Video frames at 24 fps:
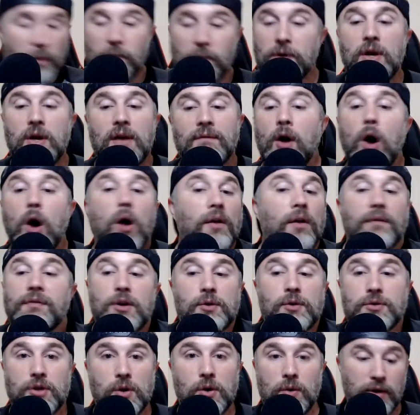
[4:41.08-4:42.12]
When you have all of
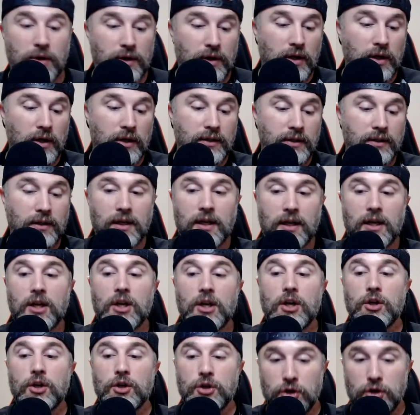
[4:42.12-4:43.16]
those going on,
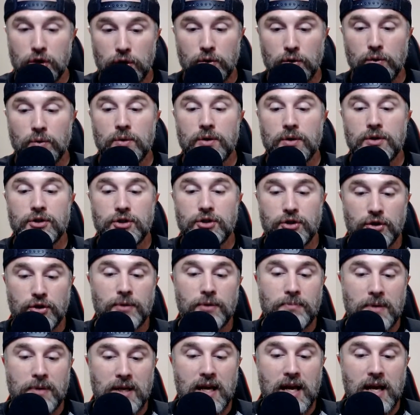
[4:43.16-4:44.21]
you
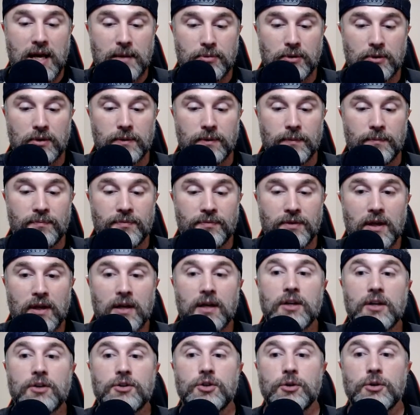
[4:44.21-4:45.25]
should be able
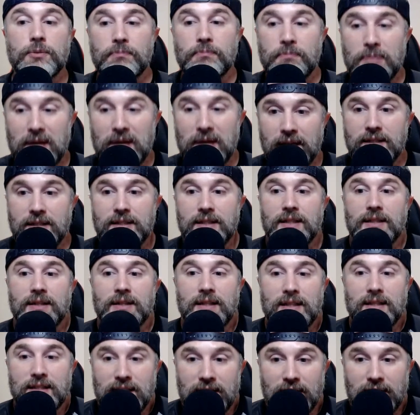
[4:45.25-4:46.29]
to beat
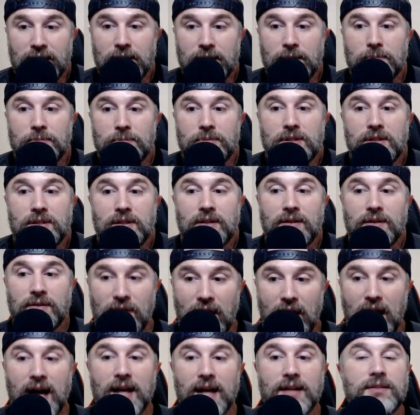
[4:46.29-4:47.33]
the teams
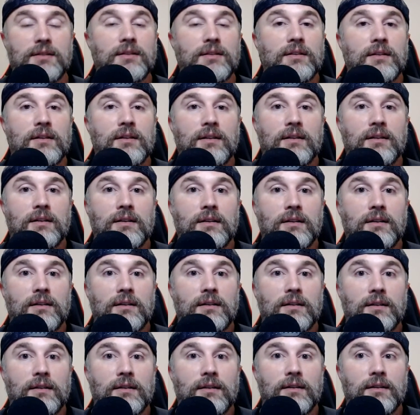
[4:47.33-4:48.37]
that
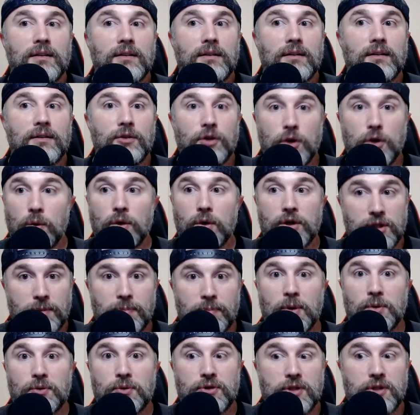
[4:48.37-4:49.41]
you are
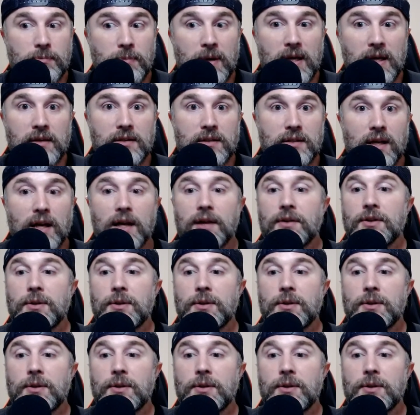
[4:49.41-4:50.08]
supposed to beat.